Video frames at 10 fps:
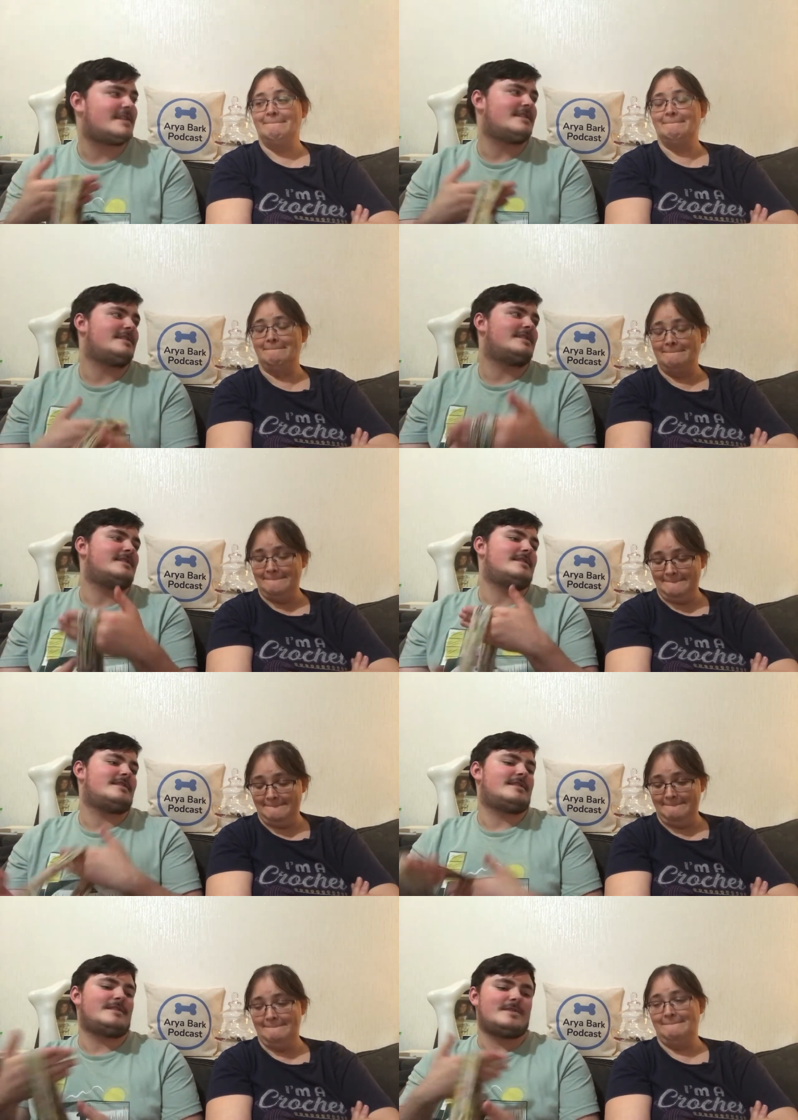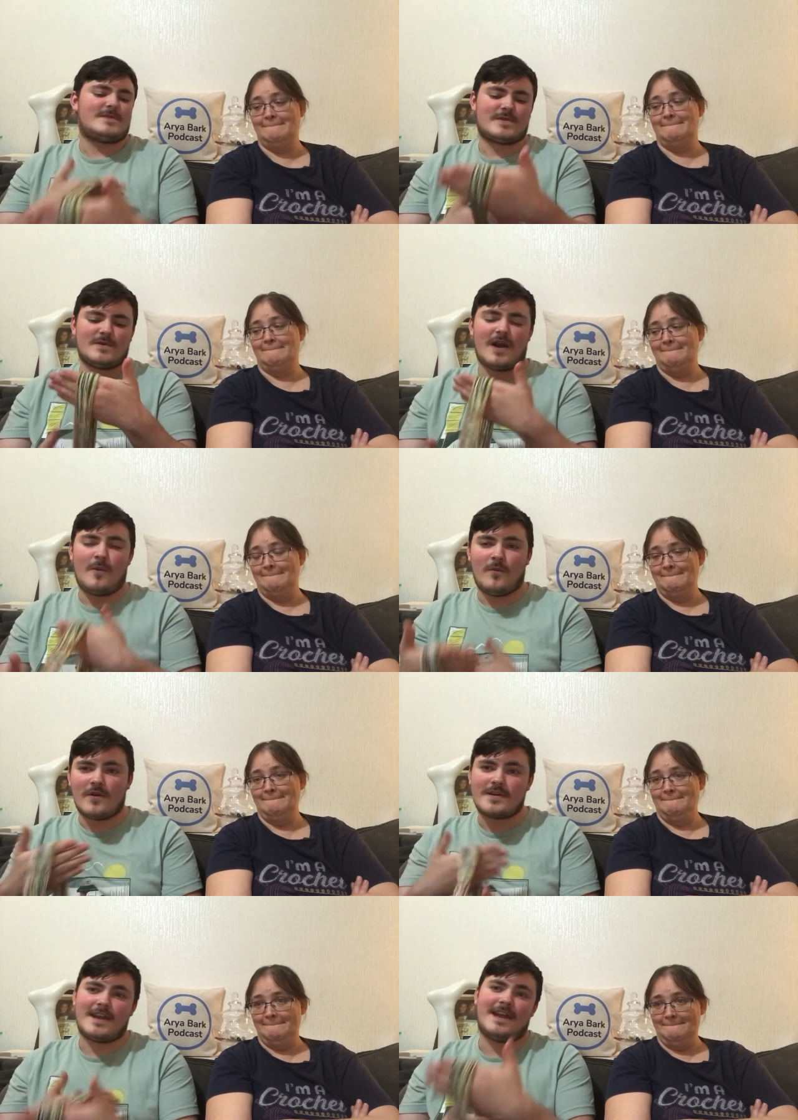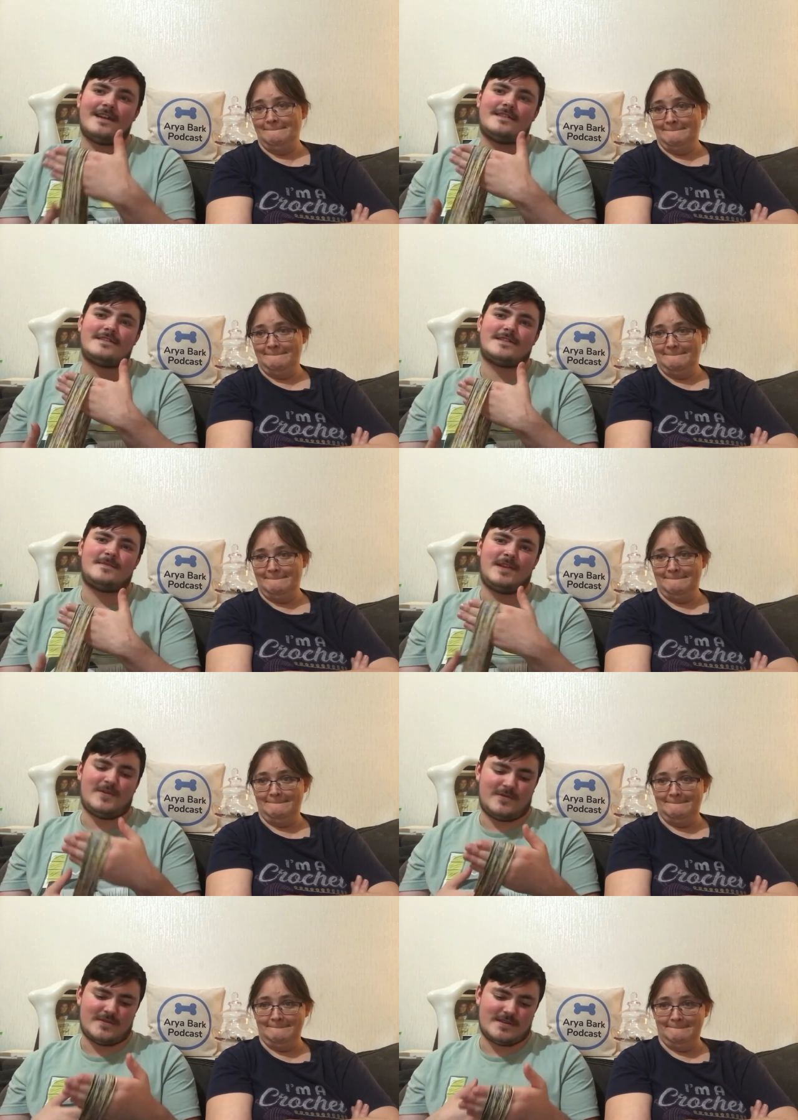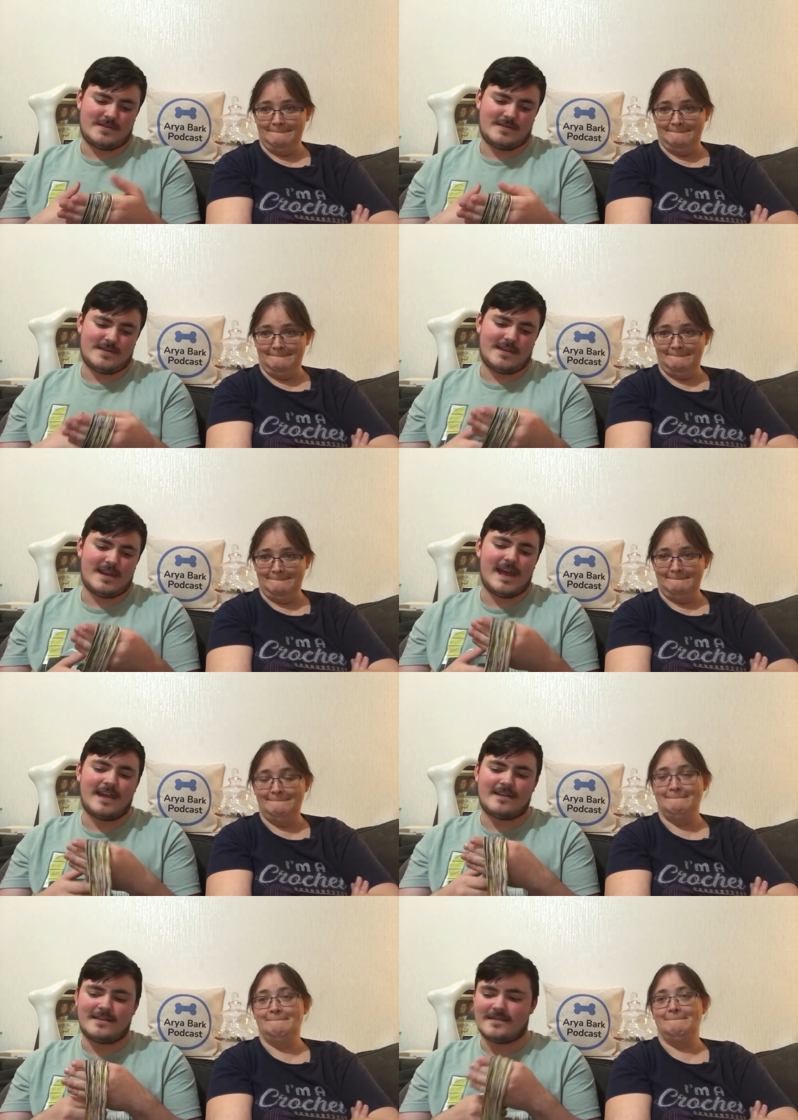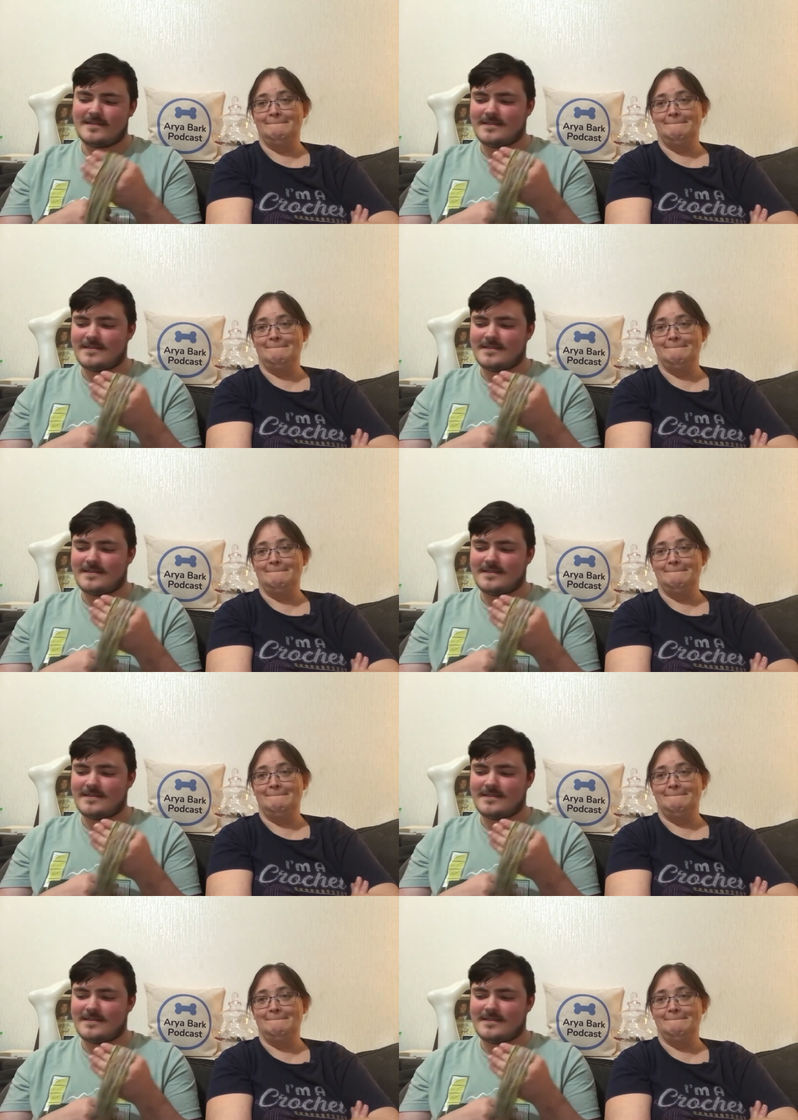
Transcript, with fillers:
Speaker 1: Mm-hmm. So I want it to be used. And